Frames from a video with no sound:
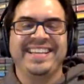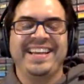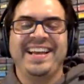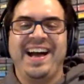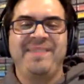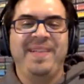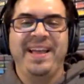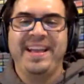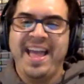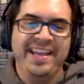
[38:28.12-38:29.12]
I'm like,
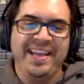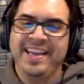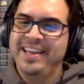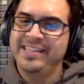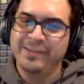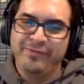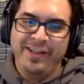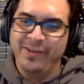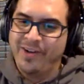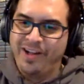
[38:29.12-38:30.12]
hey, he's a fellow
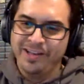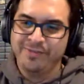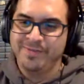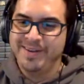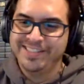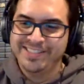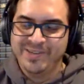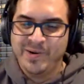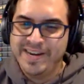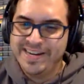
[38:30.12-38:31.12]
colleague from another
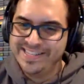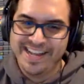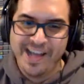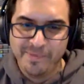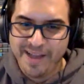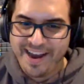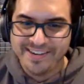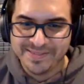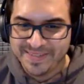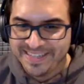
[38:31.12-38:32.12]
store. He's going to help me hire
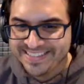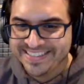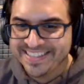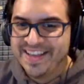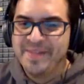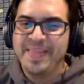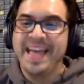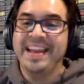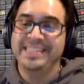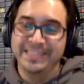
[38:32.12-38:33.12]
some kids. And he
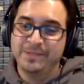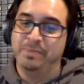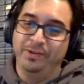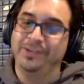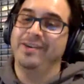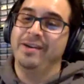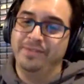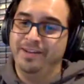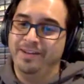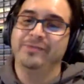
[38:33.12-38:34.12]
just spilled gravy
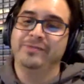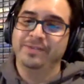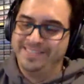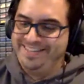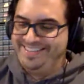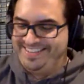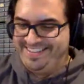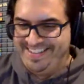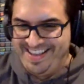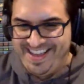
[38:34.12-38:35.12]
all over
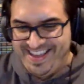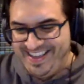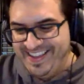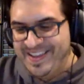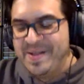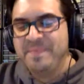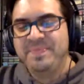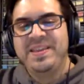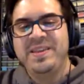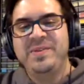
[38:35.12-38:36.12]
him.
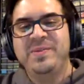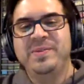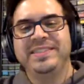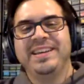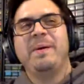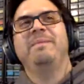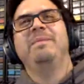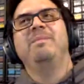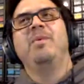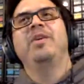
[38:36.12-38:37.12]
He was
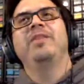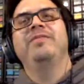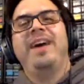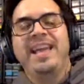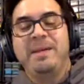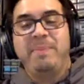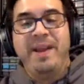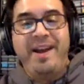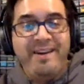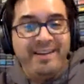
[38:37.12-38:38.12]
mortified. And
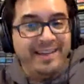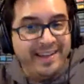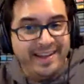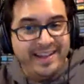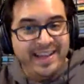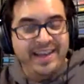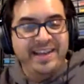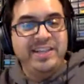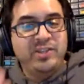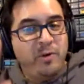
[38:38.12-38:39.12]
apparently, again,
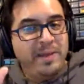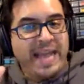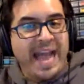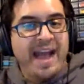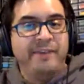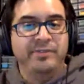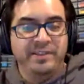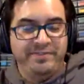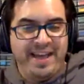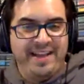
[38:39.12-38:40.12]
he told me after the
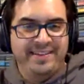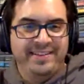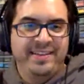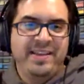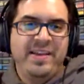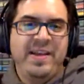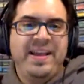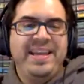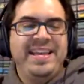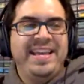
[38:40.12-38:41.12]
fact,
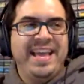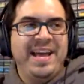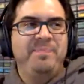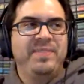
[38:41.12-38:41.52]
he kept